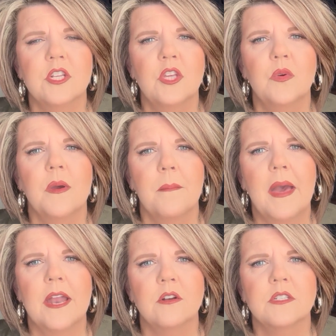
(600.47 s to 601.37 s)
to you, it
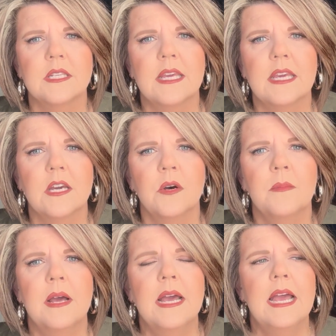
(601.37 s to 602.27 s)
matters to
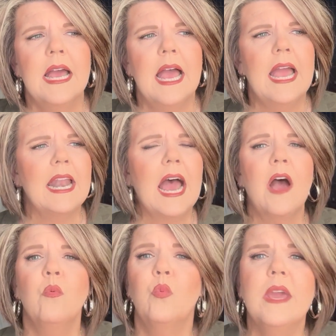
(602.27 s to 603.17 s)
him. And
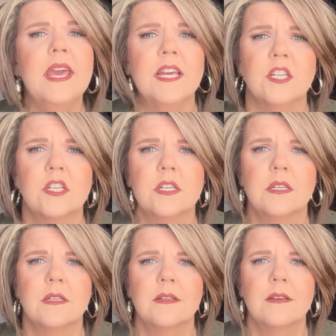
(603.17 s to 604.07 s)
I wish
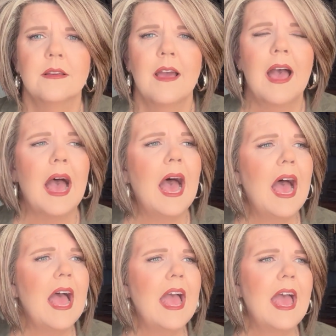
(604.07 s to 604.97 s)

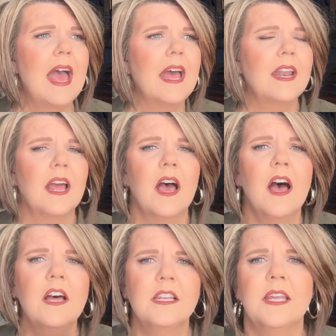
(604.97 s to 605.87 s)
I had
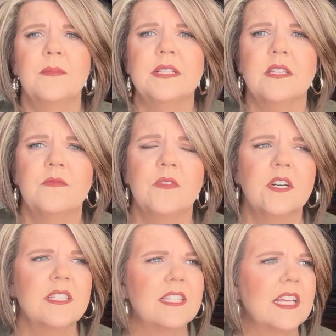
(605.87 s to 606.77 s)
unlimited
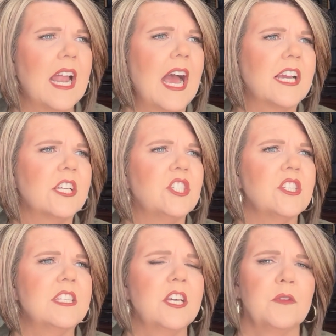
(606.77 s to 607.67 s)
funds that I could
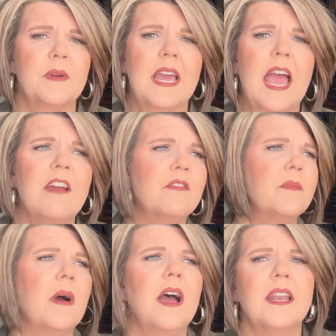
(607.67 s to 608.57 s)
just help
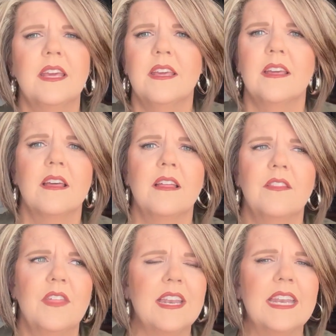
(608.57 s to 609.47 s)
everybody
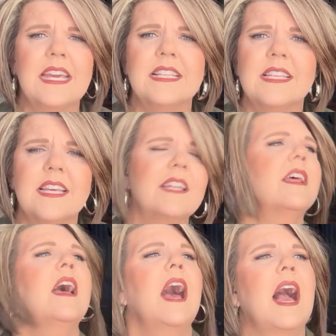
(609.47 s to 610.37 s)
that needs
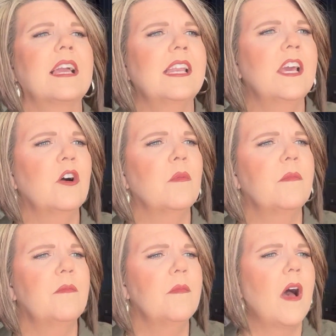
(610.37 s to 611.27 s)
it. I could
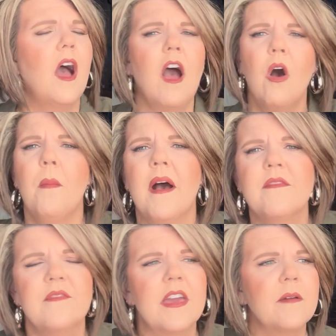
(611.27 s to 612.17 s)
help all my
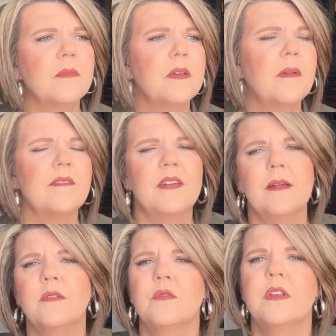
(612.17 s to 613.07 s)
family. My
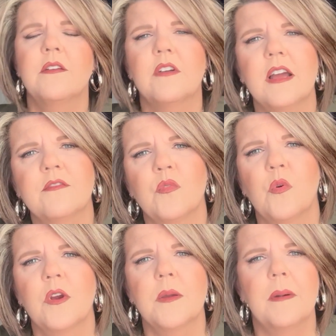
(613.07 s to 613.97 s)
family will never have to
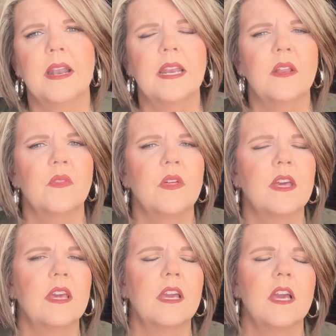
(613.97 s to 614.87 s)
worry about
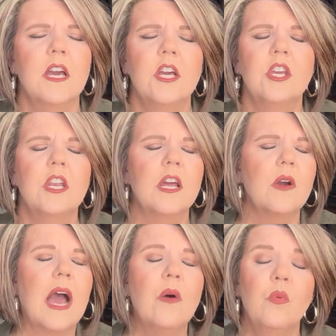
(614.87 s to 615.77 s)
anything. You
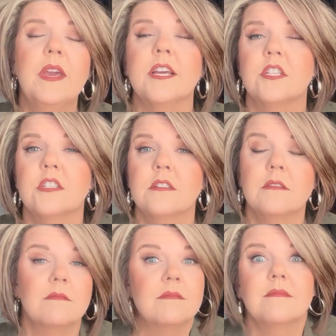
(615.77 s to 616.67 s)
know, I wish
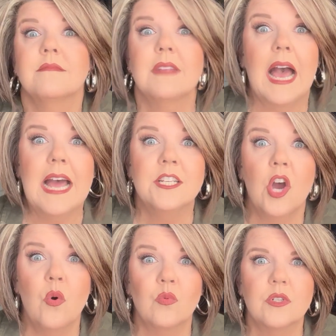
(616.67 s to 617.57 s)
I
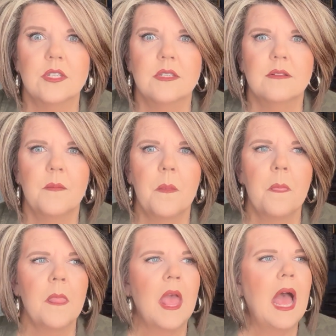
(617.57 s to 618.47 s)
don't.
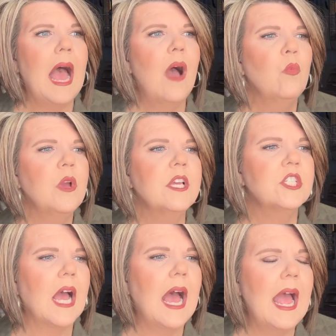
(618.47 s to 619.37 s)
I
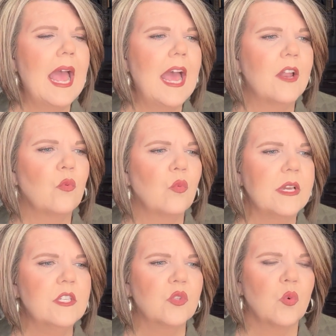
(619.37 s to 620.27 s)
wish I had
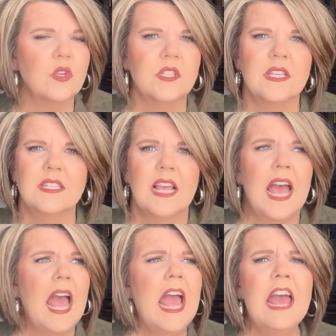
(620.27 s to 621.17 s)
resources,
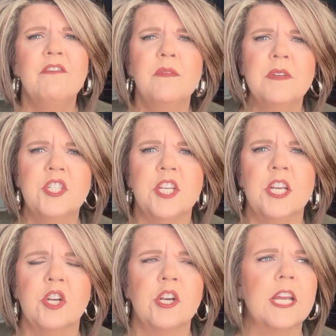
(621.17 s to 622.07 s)
heavy
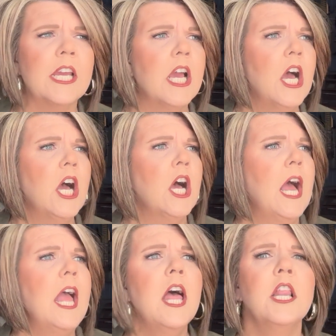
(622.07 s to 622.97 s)
machinery,
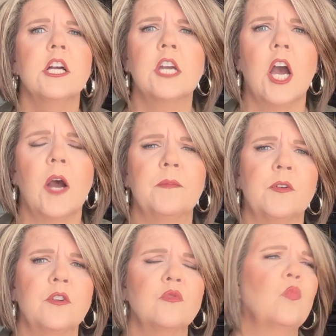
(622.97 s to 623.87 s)

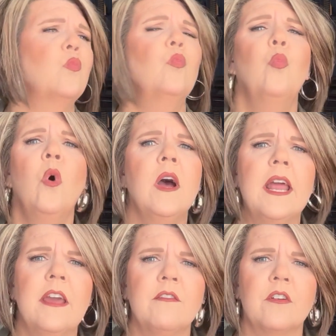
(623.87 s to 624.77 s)
helicopters,
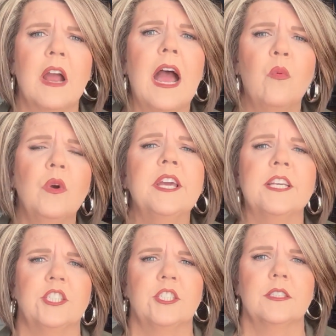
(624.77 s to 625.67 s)
whatever. I
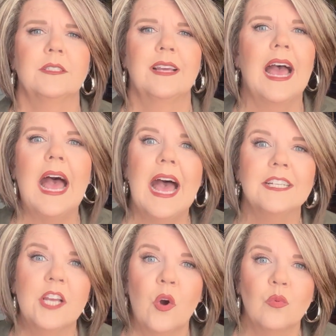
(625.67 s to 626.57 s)
wish I
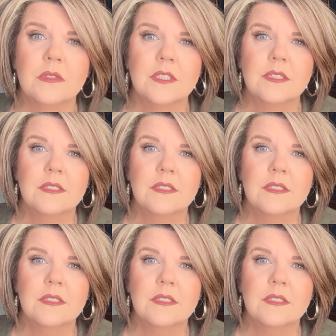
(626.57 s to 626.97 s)
don't.